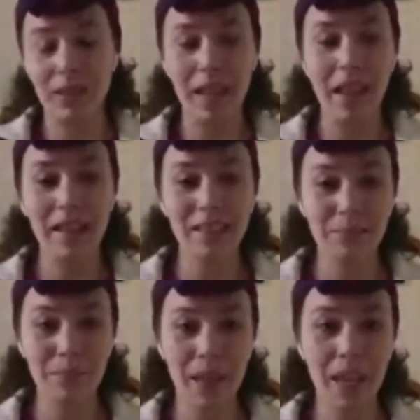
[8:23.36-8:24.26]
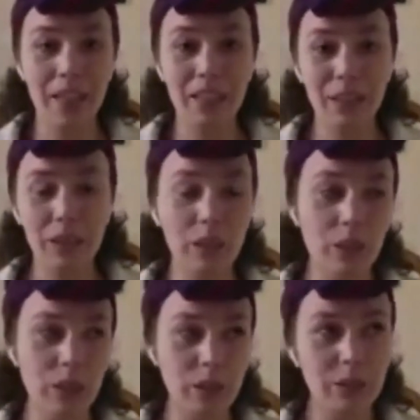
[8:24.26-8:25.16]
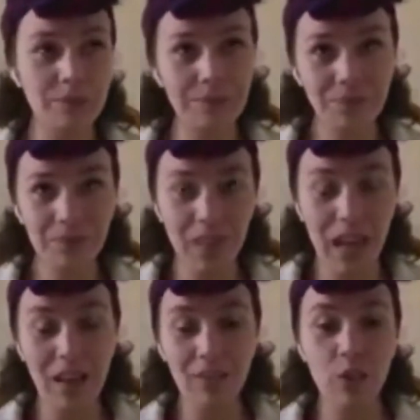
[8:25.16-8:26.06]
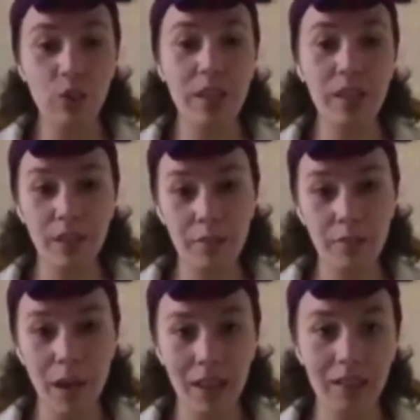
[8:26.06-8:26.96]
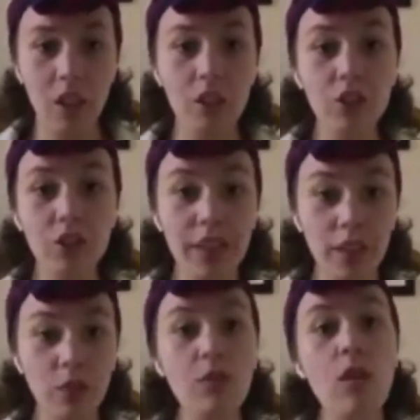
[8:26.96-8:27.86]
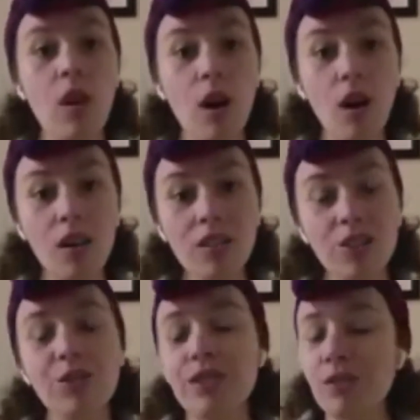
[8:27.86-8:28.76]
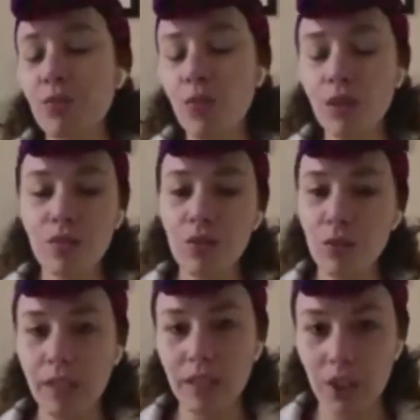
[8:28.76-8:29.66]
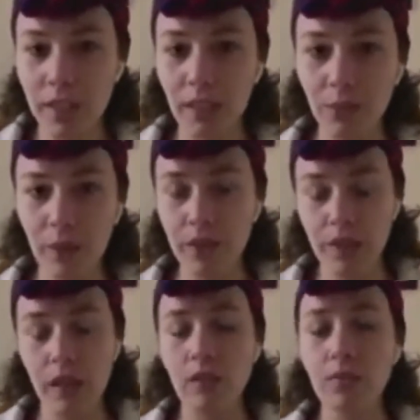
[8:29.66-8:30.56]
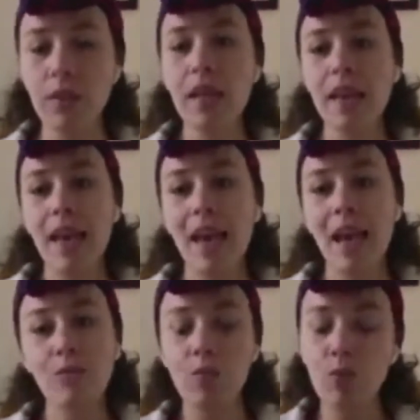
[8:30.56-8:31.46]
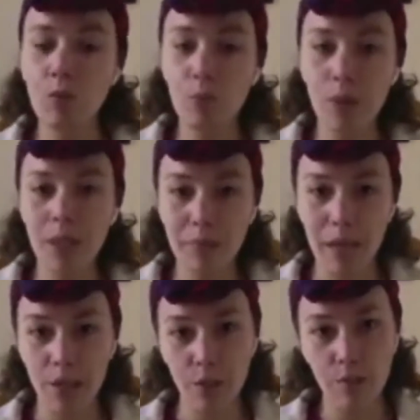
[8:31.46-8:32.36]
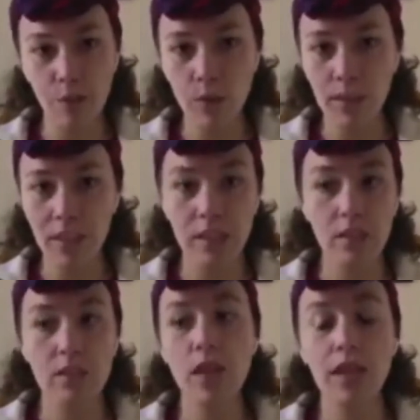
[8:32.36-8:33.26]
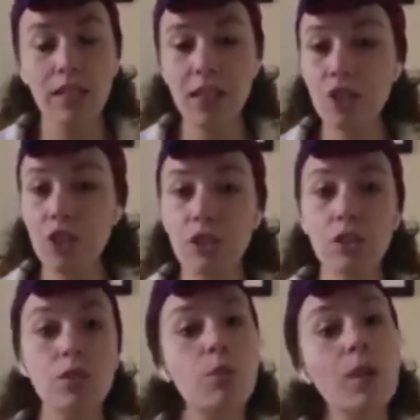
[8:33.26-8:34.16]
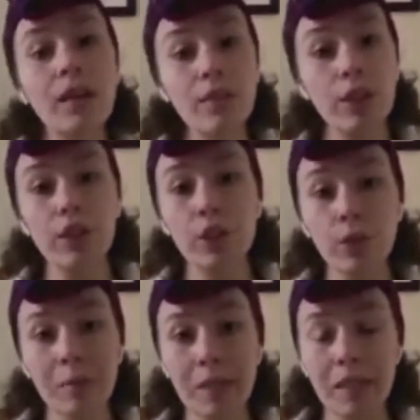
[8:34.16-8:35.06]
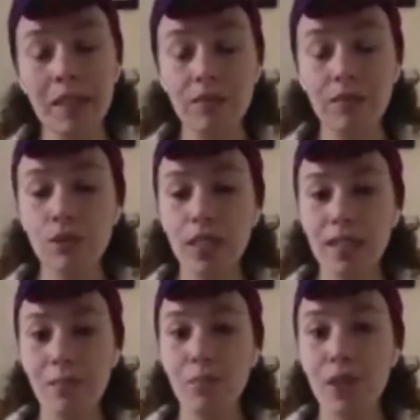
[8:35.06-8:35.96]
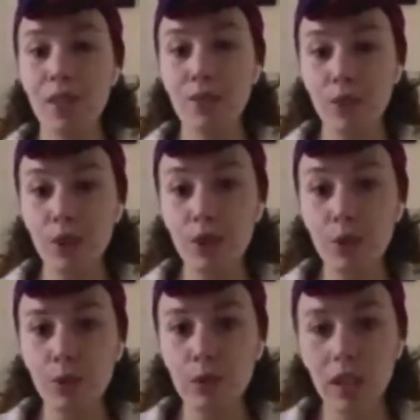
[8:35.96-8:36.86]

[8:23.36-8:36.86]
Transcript: expand or have a greater impact on your day overall. So it's a wonderful way to check in with yourself and bring back your focus and attention to whatever you're doing. Because if you take that break for you,